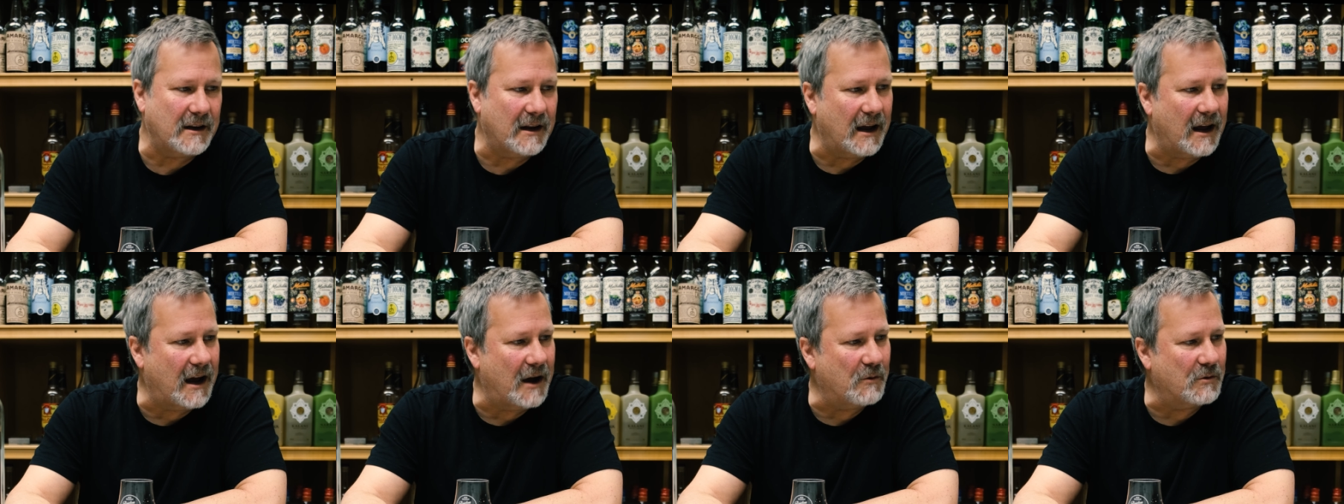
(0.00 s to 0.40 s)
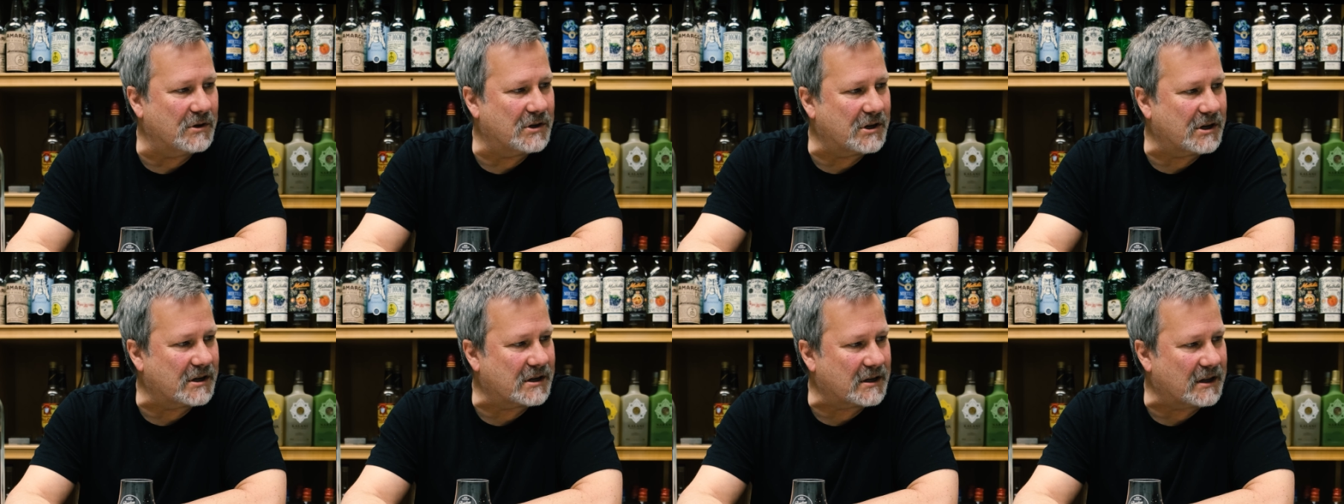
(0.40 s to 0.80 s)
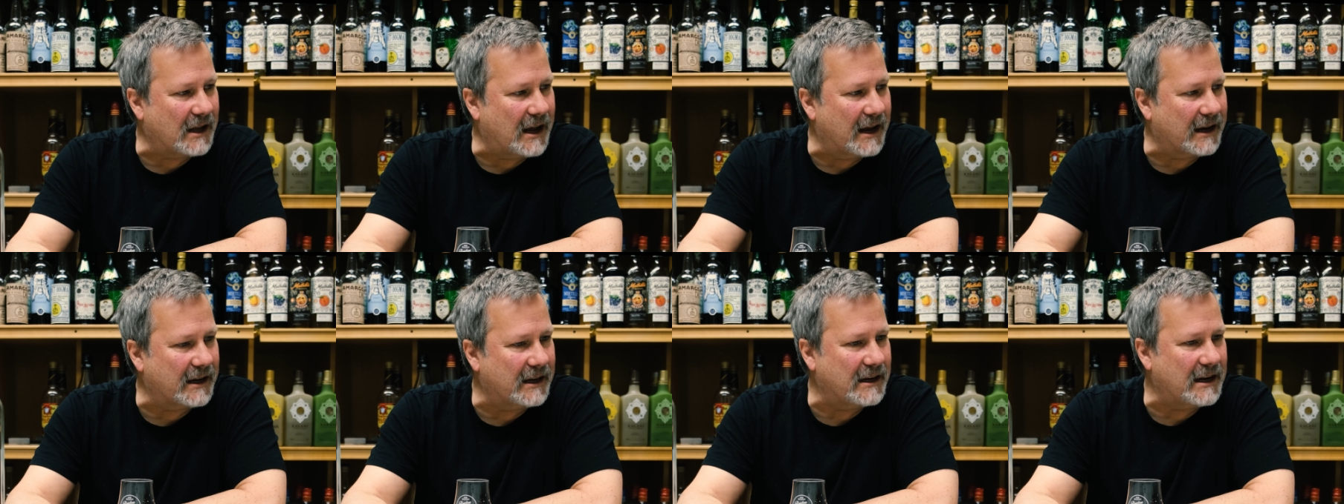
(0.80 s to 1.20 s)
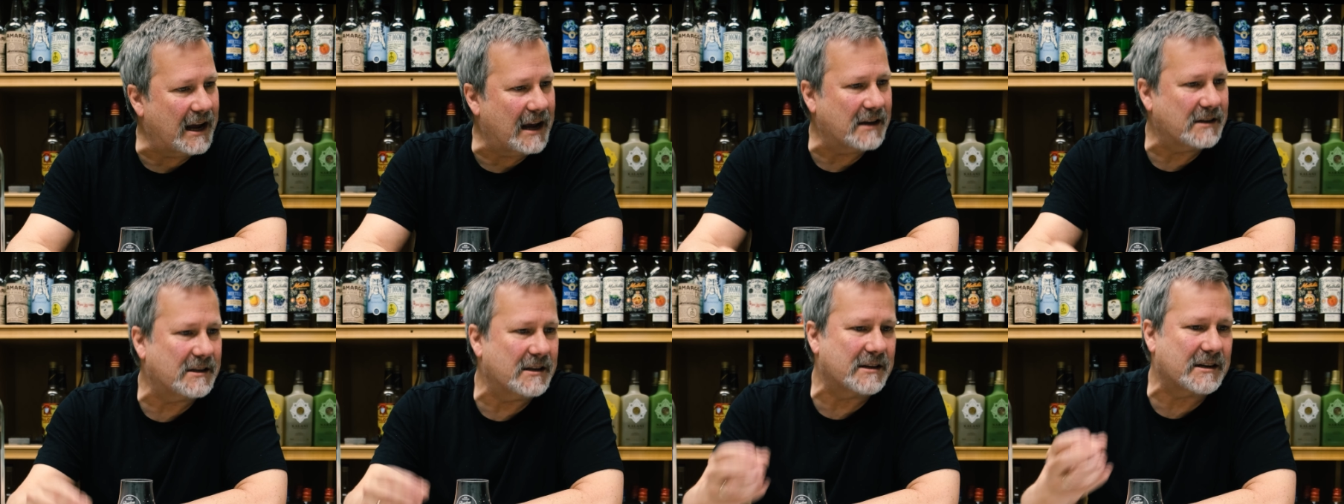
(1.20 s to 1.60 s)
I was just like, it
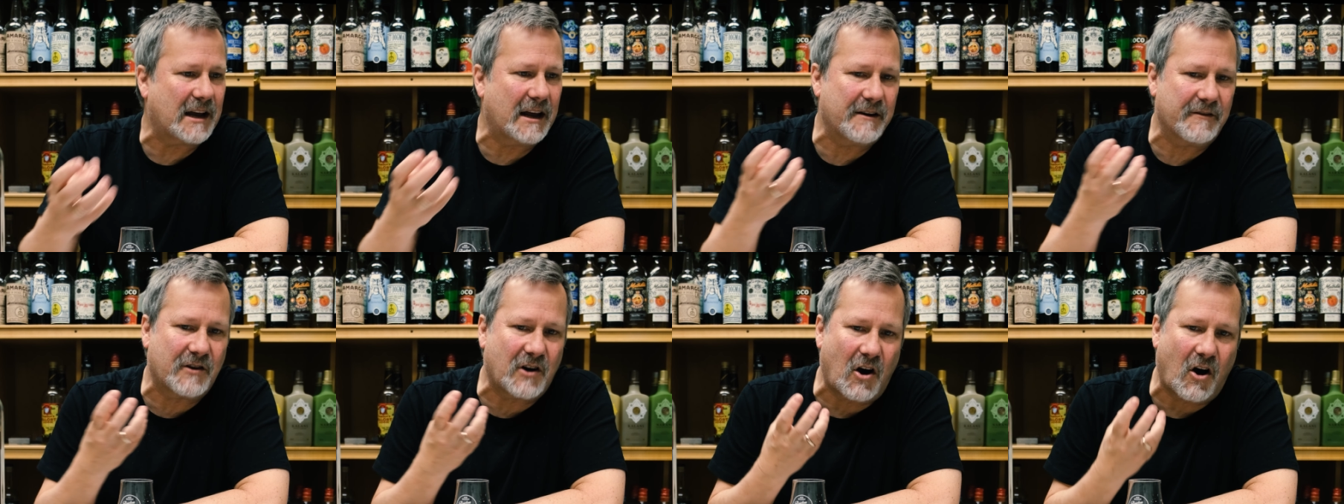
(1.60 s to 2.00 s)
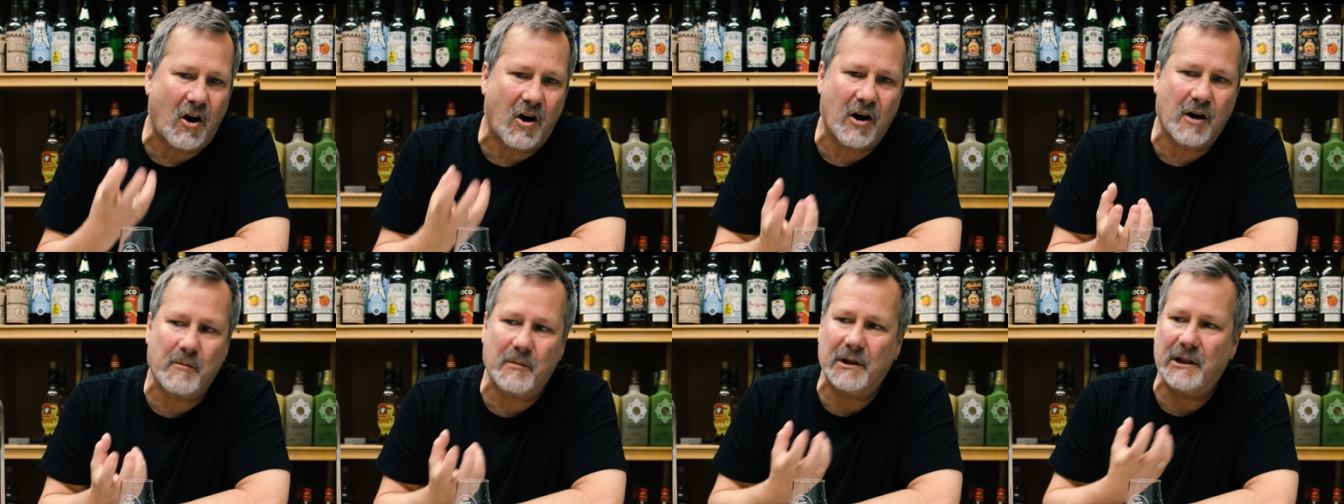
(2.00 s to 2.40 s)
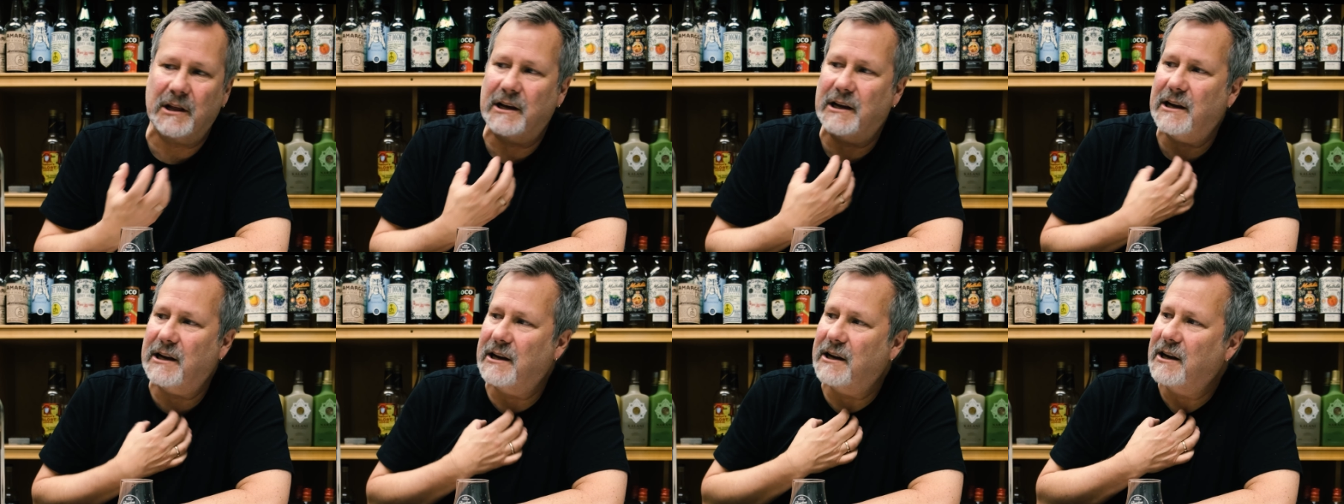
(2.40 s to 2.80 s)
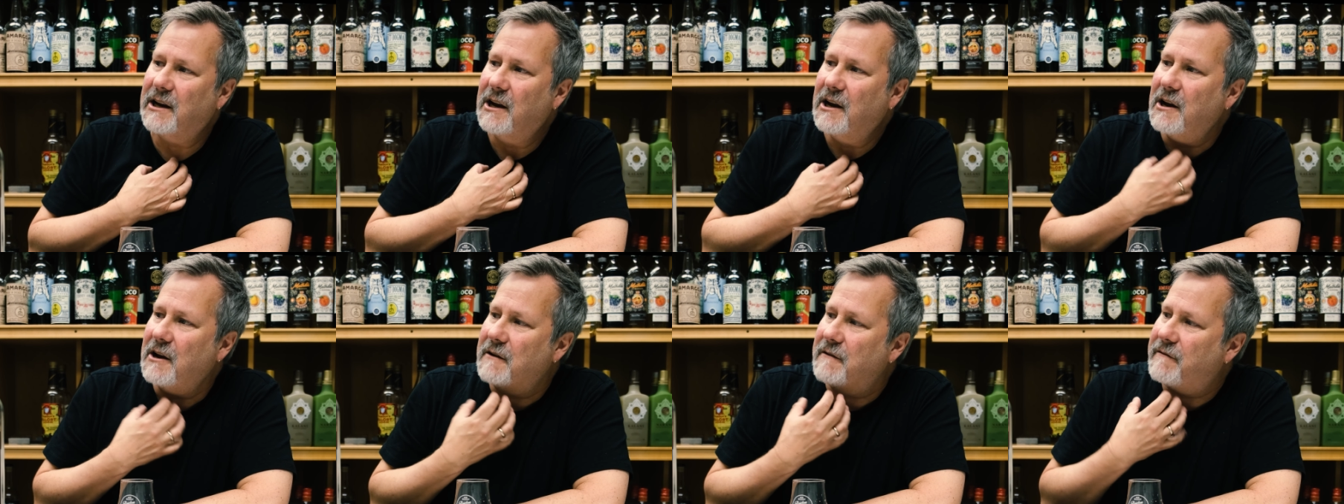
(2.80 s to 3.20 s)
has this kind of caramely,
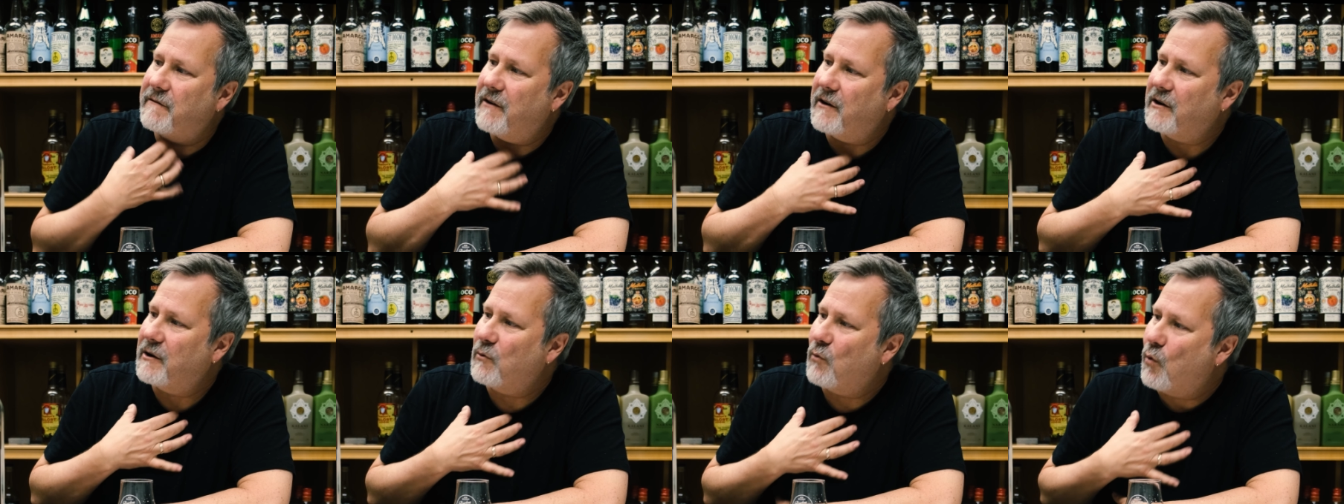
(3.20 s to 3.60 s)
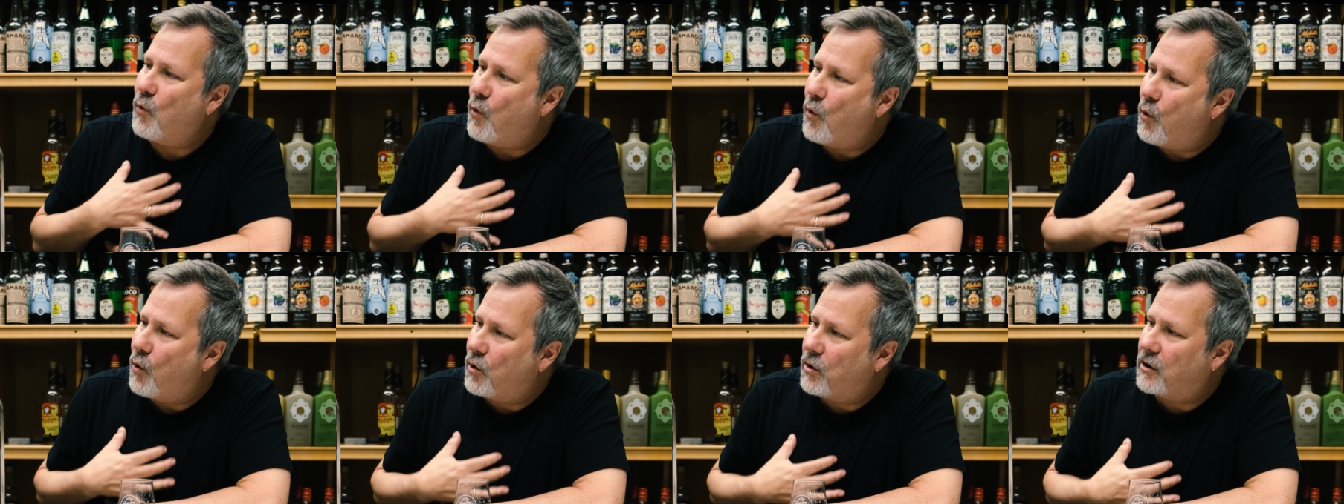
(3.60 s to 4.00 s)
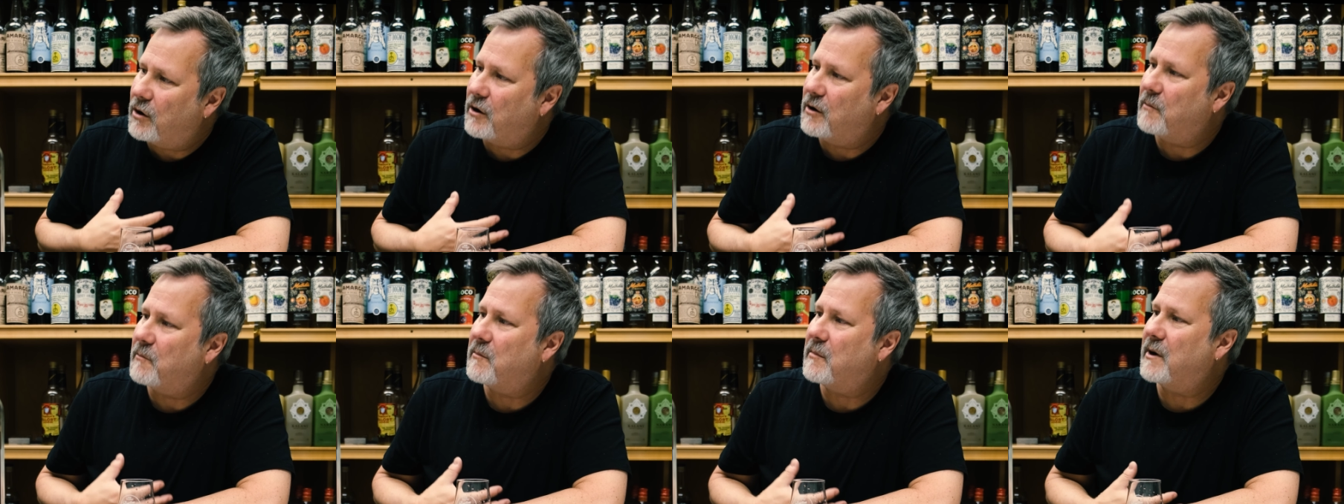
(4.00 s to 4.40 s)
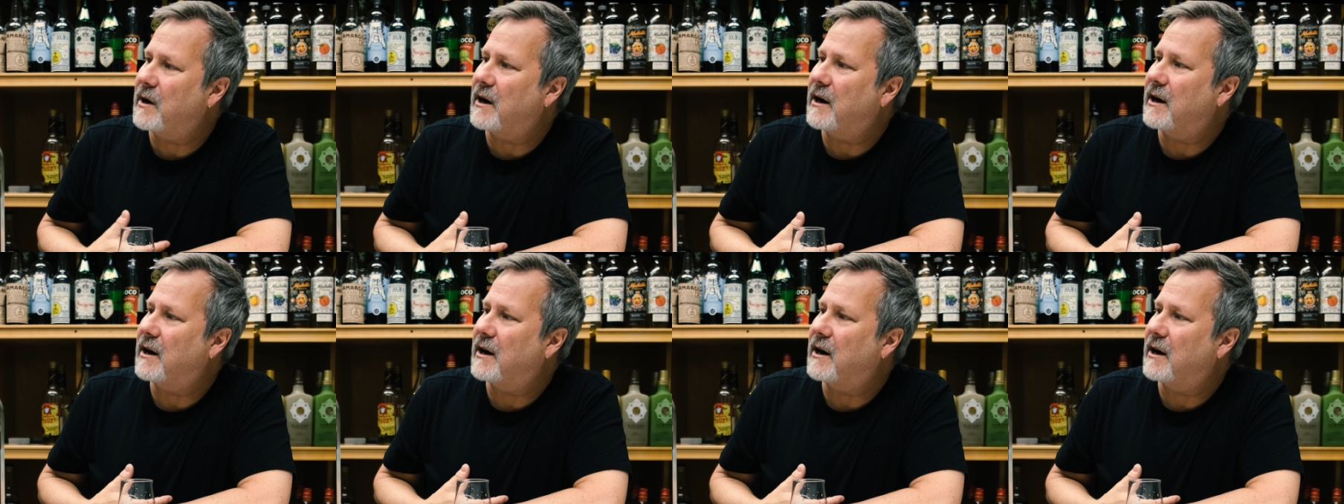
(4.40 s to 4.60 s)
very warm